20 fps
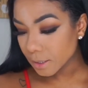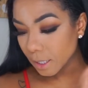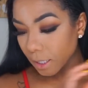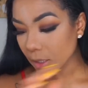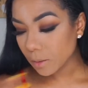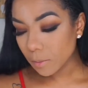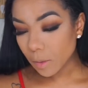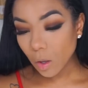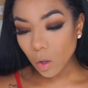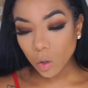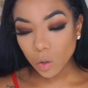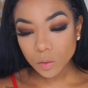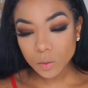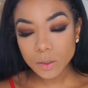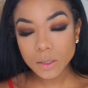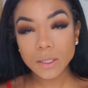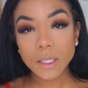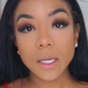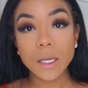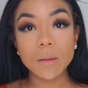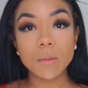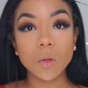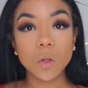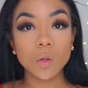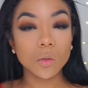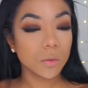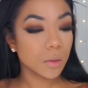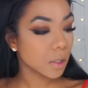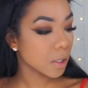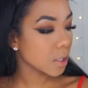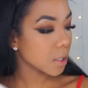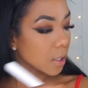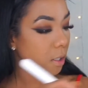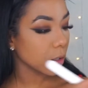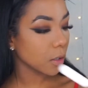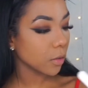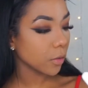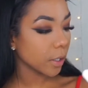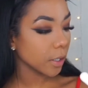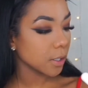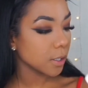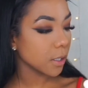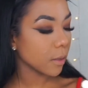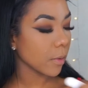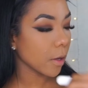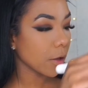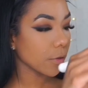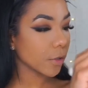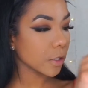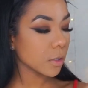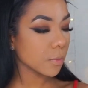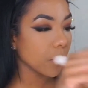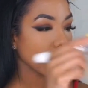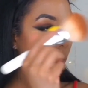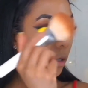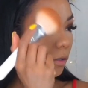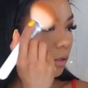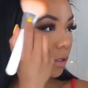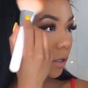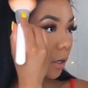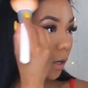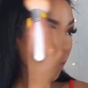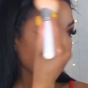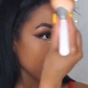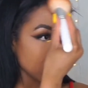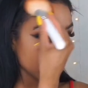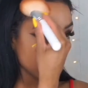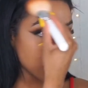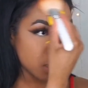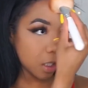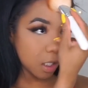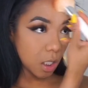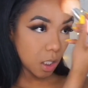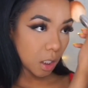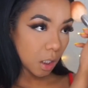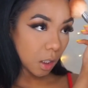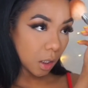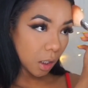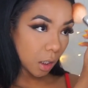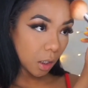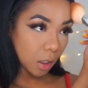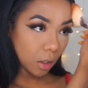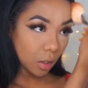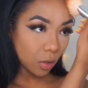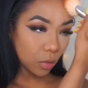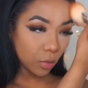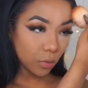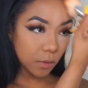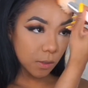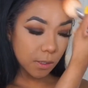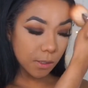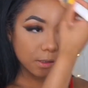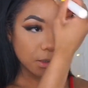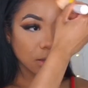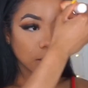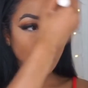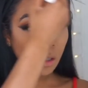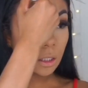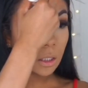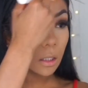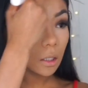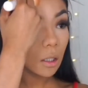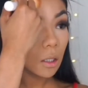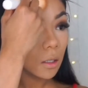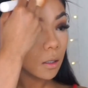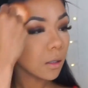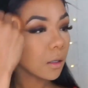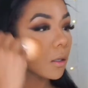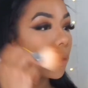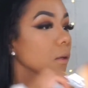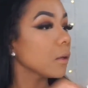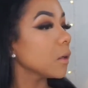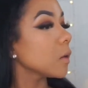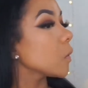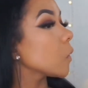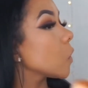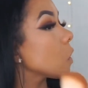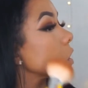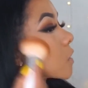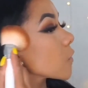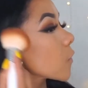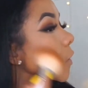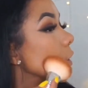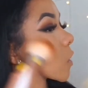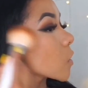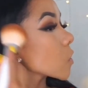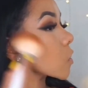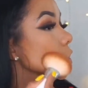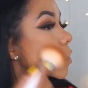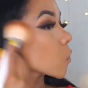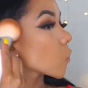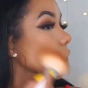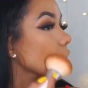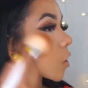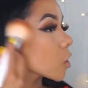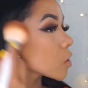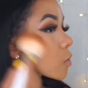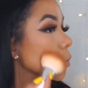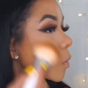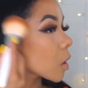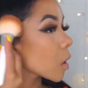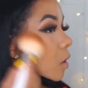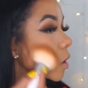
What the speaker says: I'll be taking this Morphe bronzer to bronze up the face and this Jaclyn Hill brush to apply it.